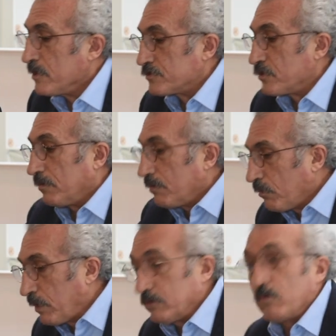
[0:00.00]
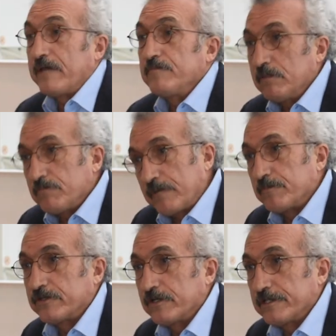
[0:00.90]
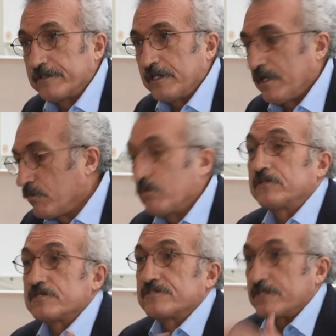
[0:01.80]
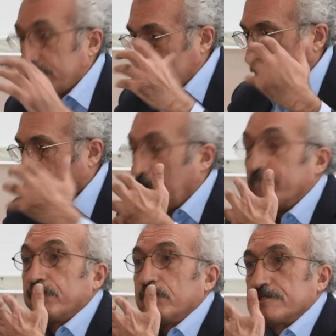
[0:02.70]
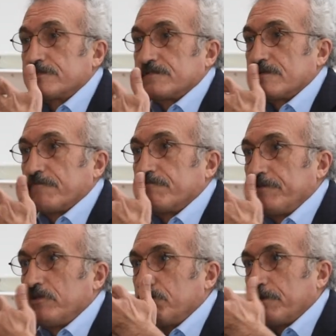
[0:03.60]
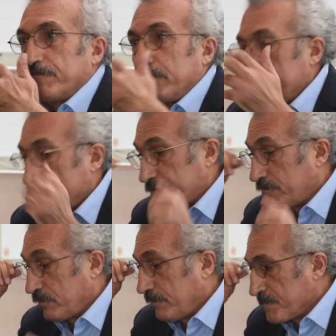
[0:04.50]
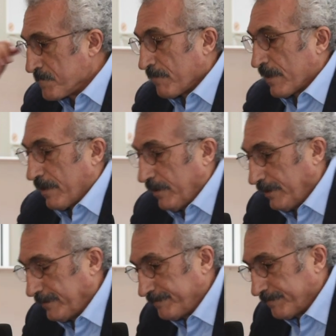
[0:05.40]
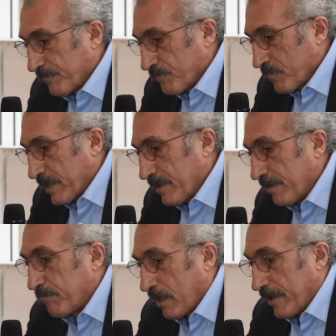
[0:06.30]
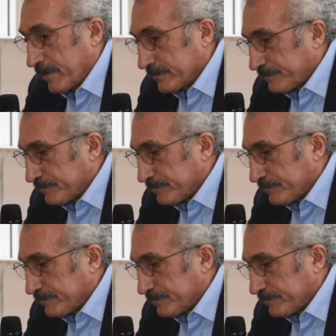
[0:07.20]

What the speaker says: So what do I mean by modernity, and what does this confluence of view between these two imply?